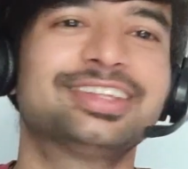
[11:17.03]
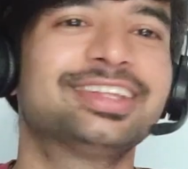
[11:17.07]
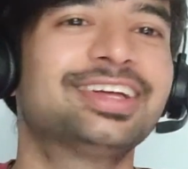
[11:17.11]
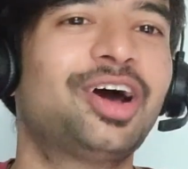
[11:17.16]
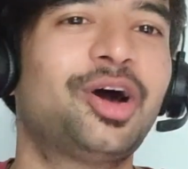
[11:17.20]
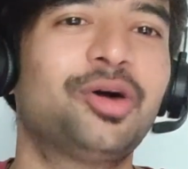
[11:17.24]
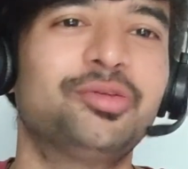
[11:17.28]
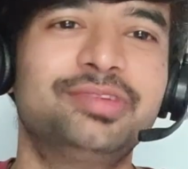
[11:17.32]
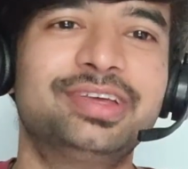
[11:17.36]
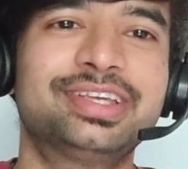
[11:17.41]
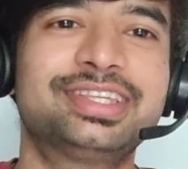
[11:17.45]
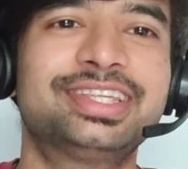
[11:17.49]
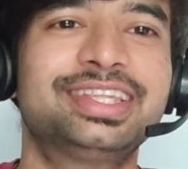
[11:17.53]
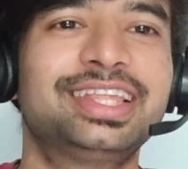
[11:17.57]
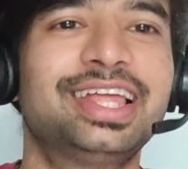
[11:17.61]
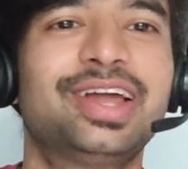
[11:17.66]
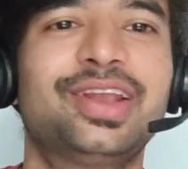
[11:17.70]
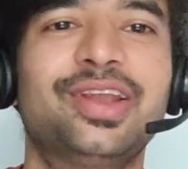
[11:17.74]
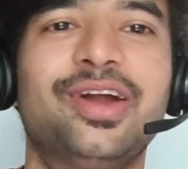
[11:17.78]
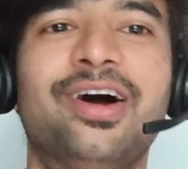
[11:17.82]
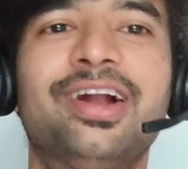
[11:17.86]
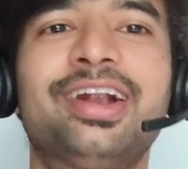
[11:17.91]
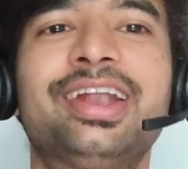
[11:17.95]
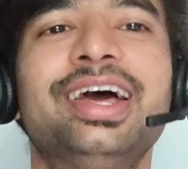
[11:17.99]
Obviously, they are
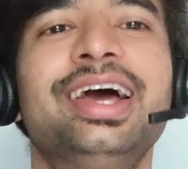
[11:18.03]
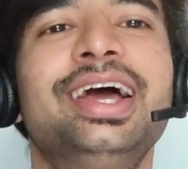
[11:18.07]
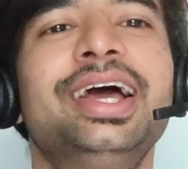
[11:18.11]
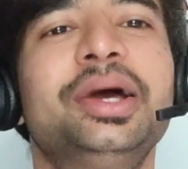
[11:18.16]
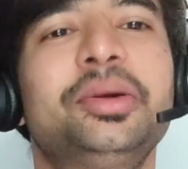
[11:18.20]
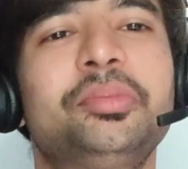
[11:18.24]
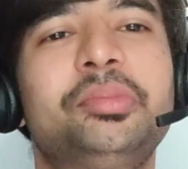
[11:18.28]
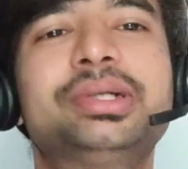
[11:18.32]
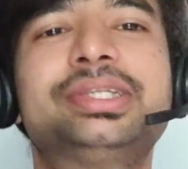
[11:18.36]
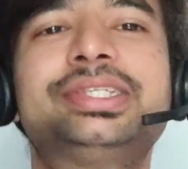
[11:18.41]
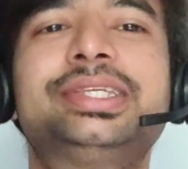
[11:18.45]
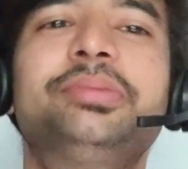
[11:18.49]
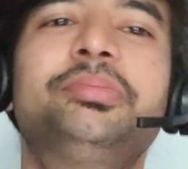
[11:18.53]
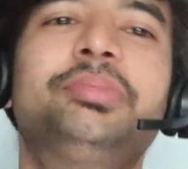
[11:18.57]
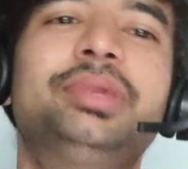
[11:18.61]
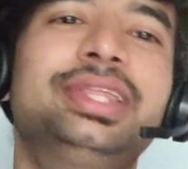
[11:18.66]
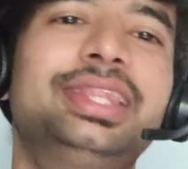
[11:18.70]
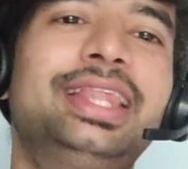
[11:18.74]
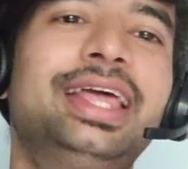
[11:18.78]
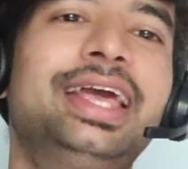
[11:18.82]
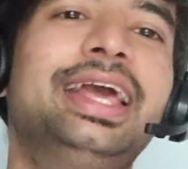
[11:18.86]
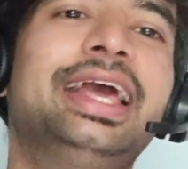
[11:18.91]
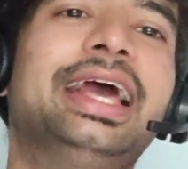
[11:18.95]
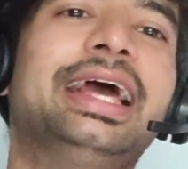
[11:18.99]
not. But simply,
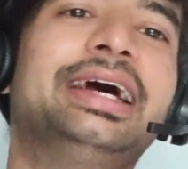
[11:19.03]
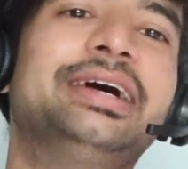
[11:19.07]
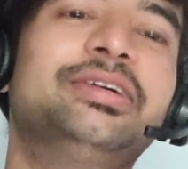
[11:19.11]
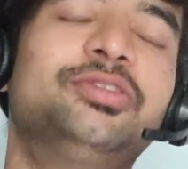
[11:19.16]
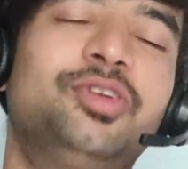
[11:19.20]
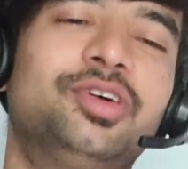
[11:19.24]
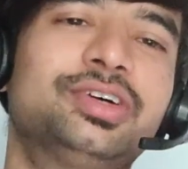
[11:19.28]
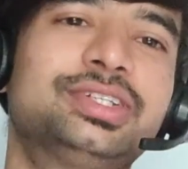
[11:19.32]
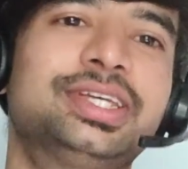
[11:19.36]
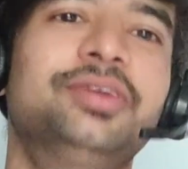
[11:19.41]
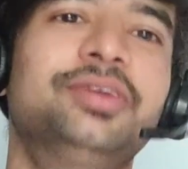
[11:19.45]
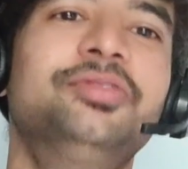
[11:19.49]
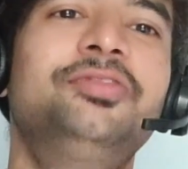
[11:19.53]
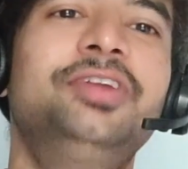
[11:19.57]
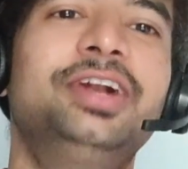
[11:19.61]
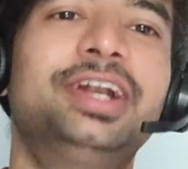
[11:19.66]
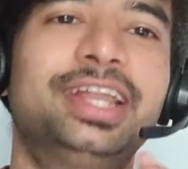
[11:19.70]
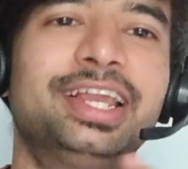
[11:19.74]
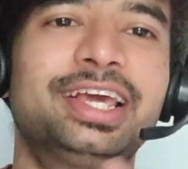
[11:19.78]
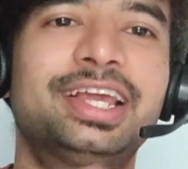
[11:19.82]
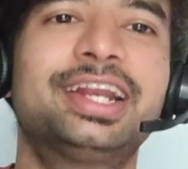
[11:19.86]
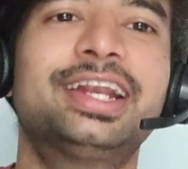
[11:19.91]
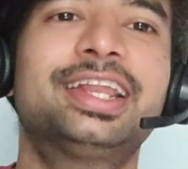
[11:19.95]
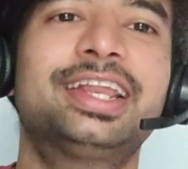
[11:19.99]
for some
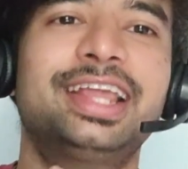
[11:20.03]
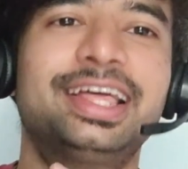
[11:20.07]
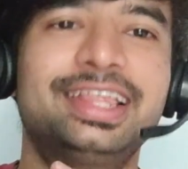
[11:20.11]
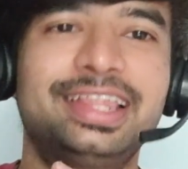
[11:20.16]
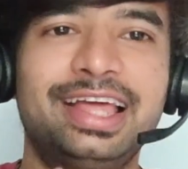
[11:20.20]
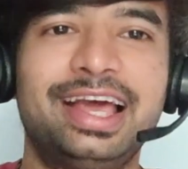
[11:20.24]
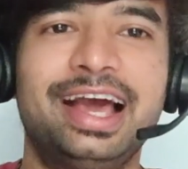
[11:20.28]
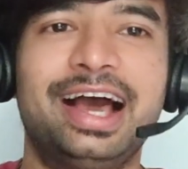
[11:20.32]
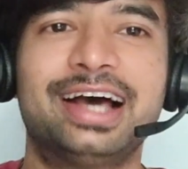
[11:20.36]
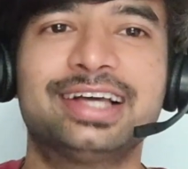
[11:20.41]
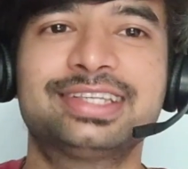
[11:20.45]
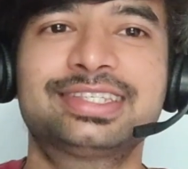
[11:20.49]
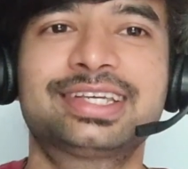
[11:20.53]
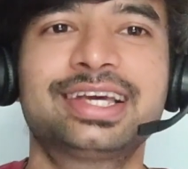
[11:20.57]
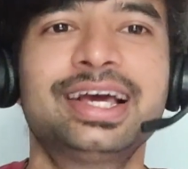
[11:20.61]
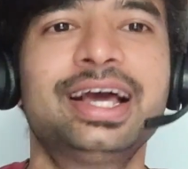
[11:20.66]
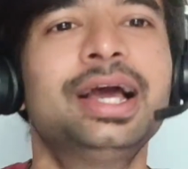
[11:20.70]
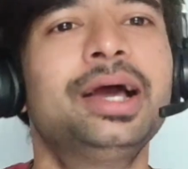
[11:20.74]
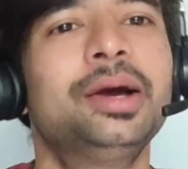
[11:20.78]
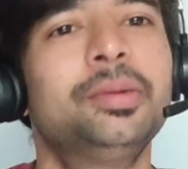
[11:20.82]
filtering criteria, they ask.